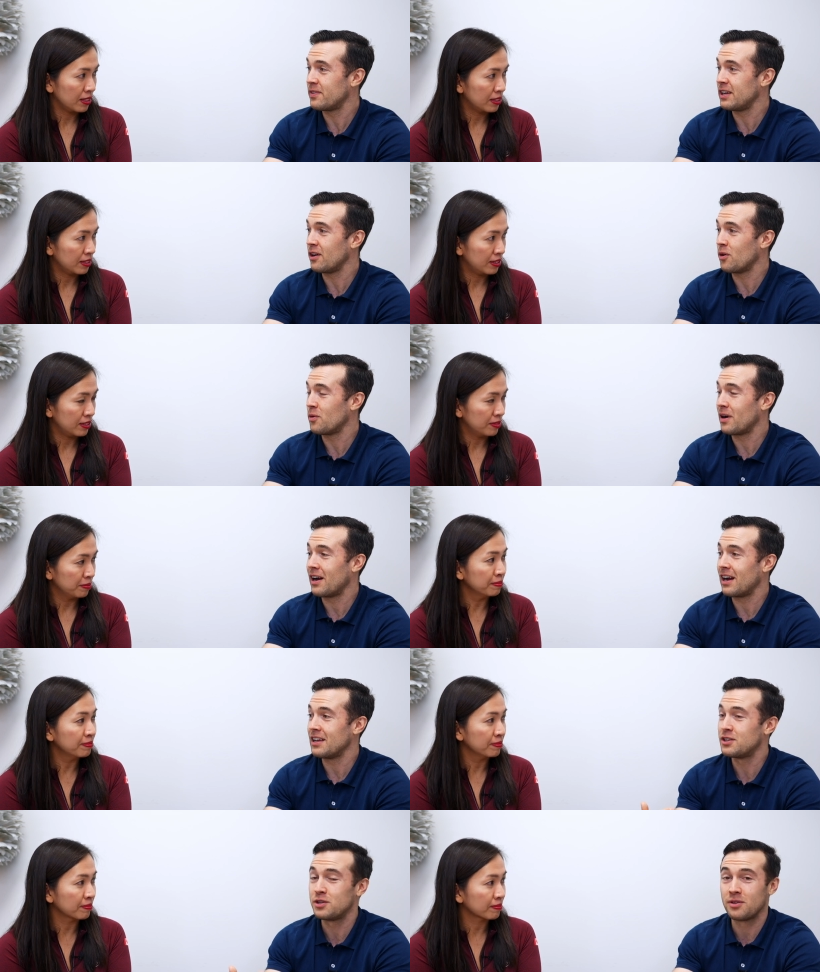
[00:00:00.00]
Speaker 1: video
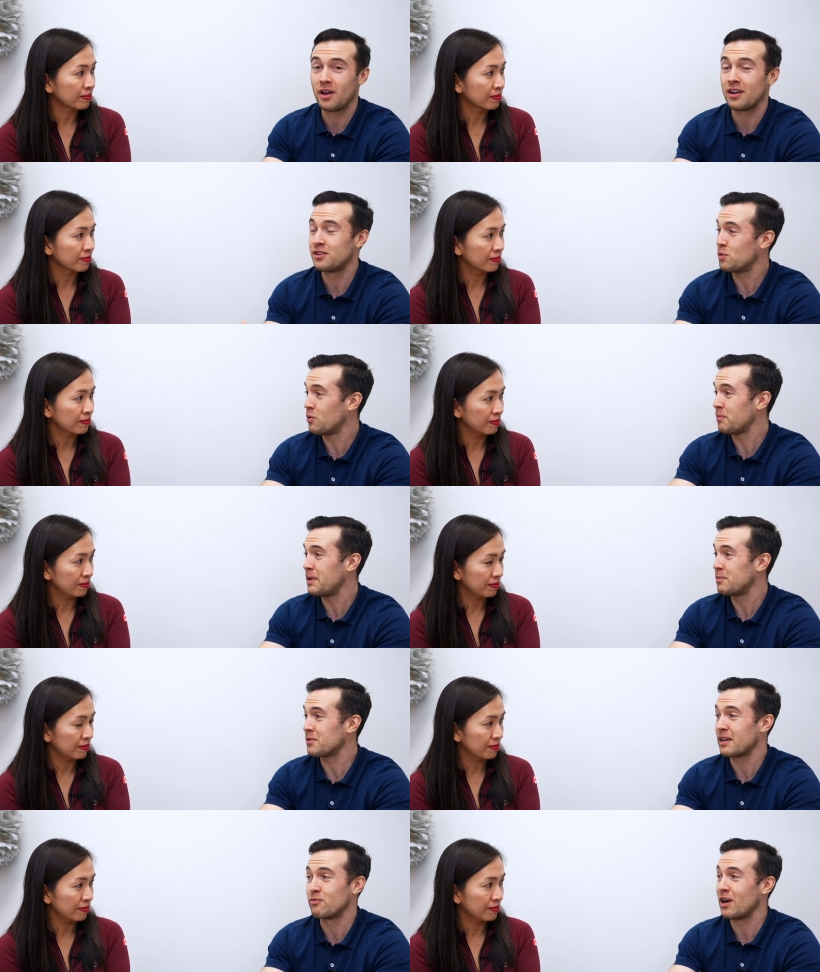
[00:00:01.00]
uh, mm -hmm. uh, to where
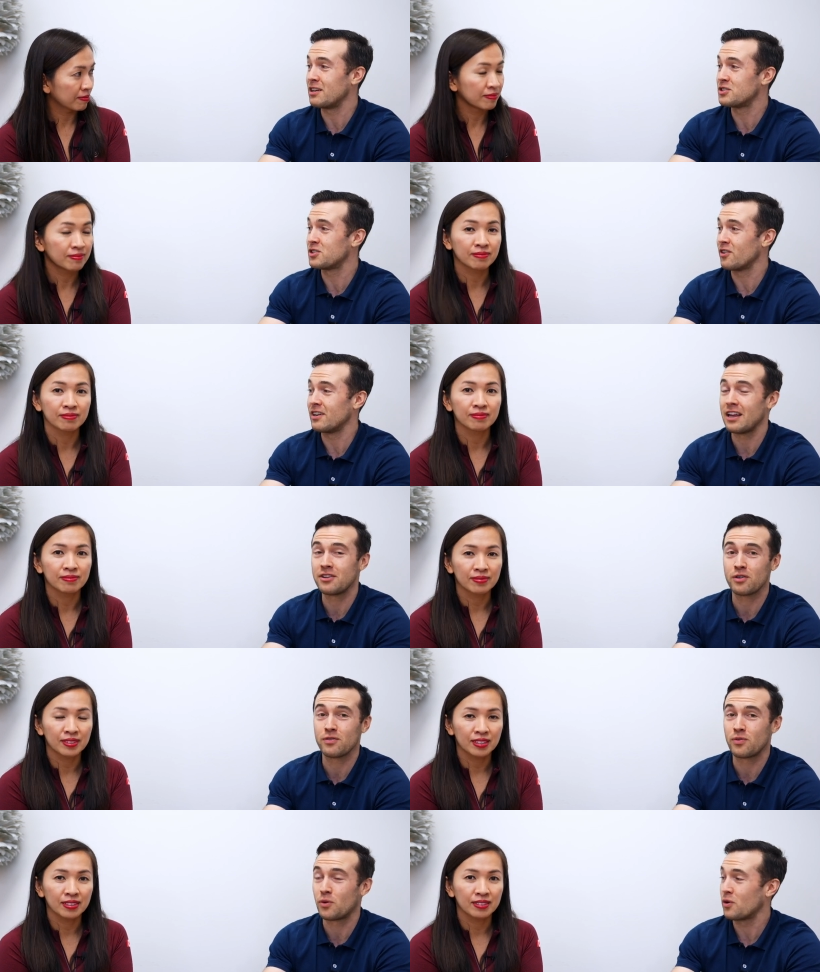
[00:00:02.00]
people can register and
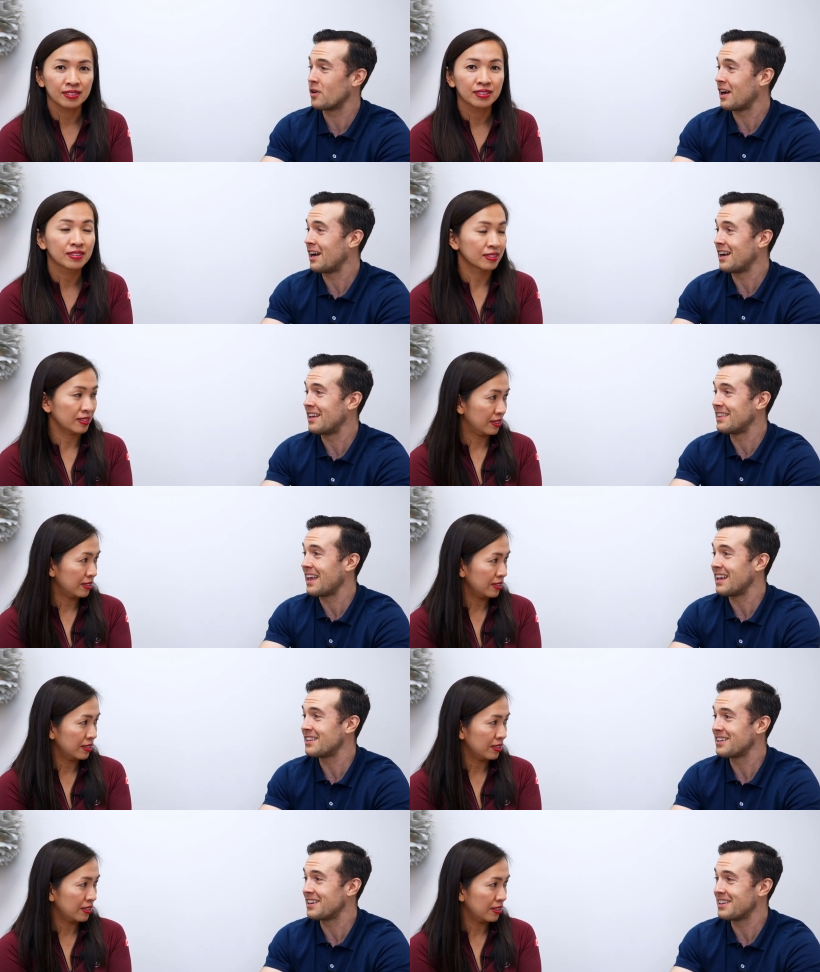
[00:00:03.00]
enter for uh,
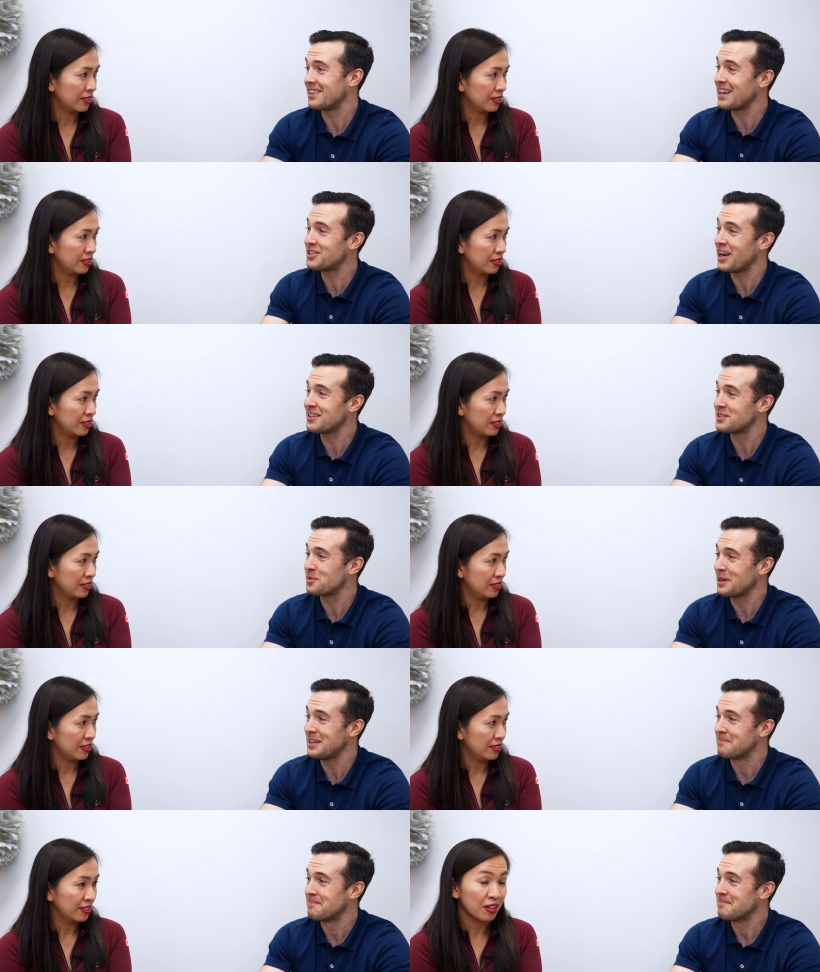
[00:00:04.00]
that, uh, that chance to
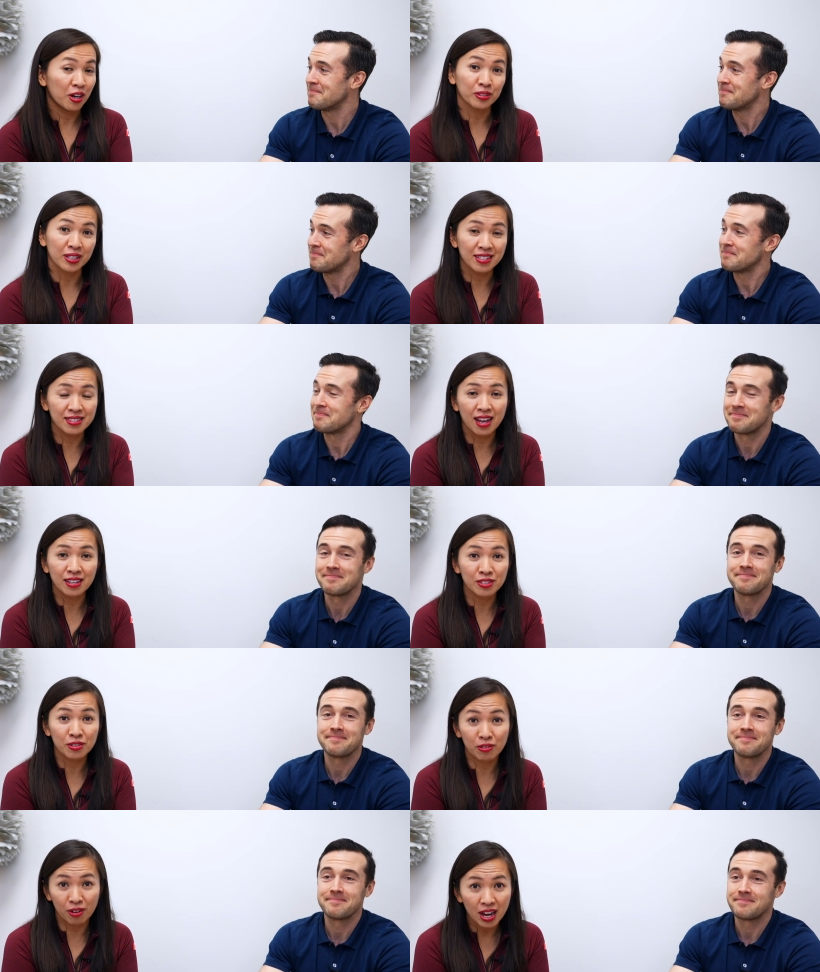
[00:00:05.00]
win.
Speaker 2: Oh, that
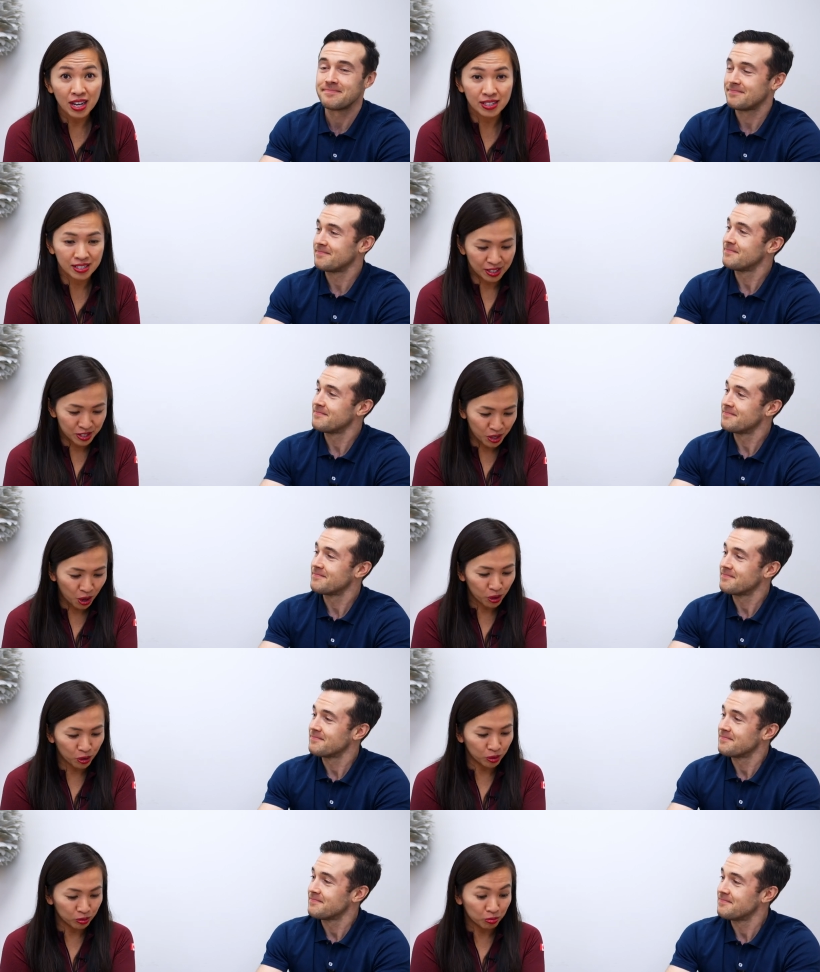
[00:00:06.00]
sounds great. So
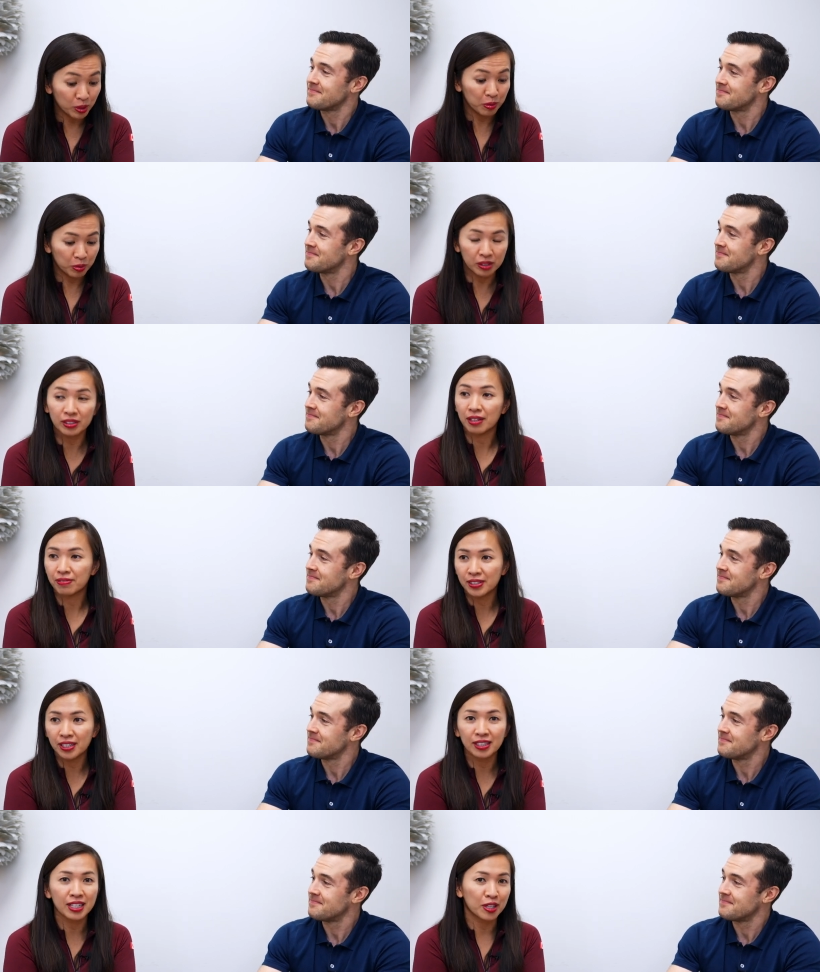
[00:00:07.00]
we will
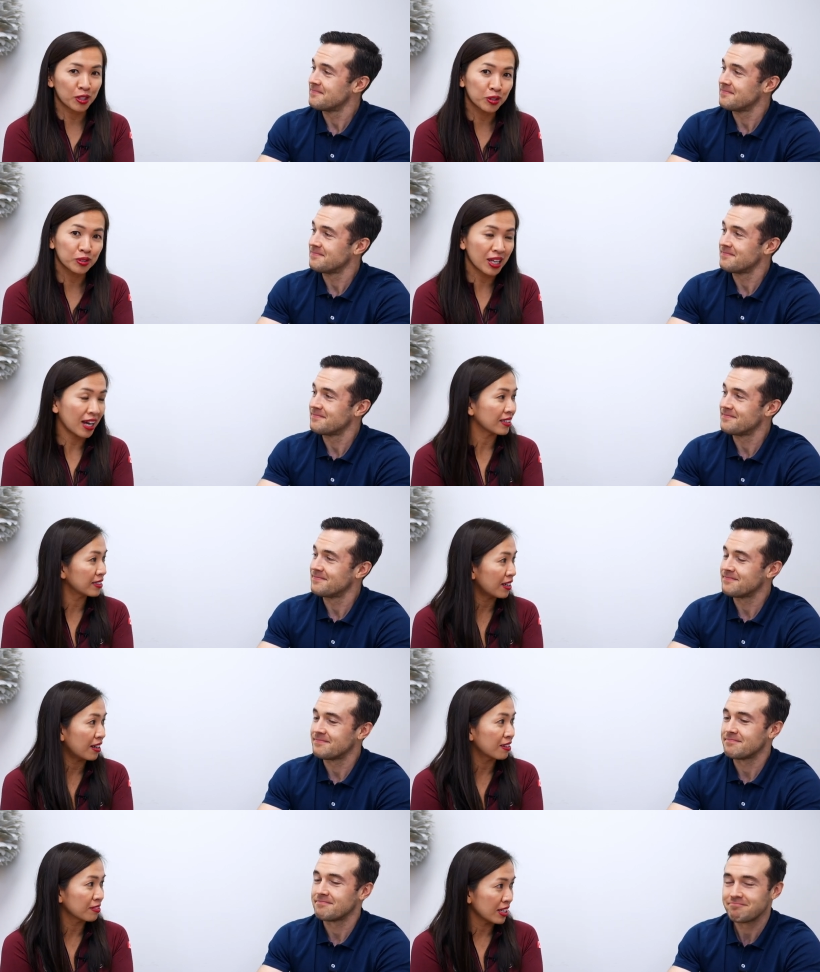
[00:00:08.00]
definitely include that in
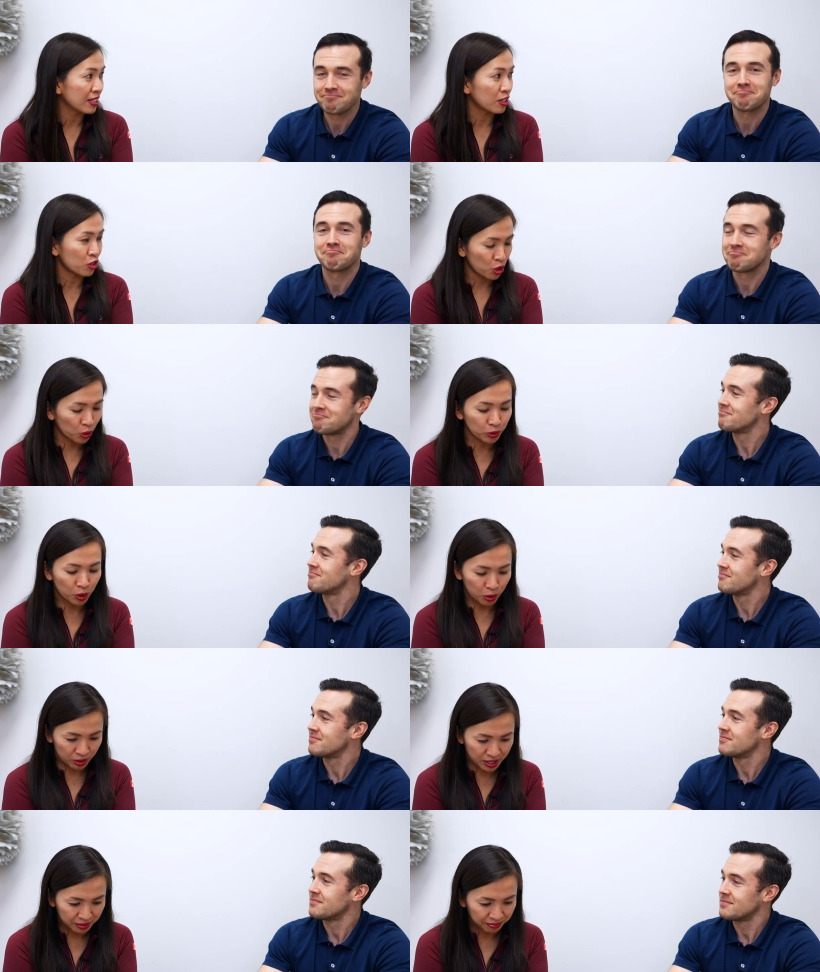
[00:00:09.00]
the, in the show
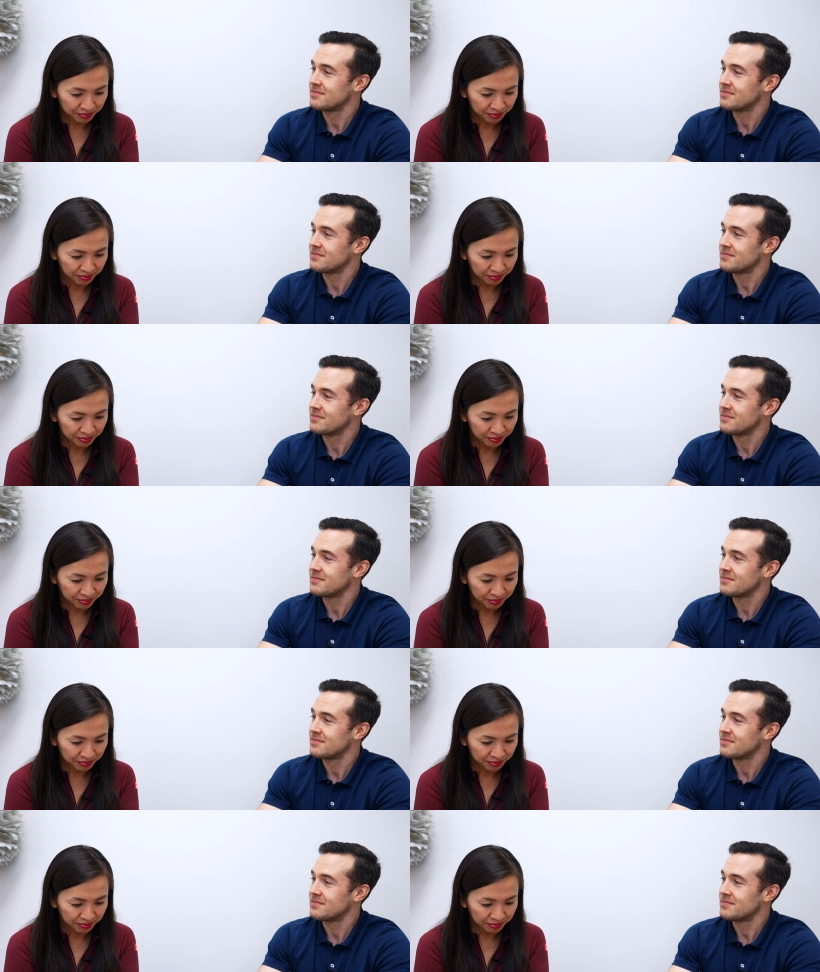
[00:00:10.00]
note.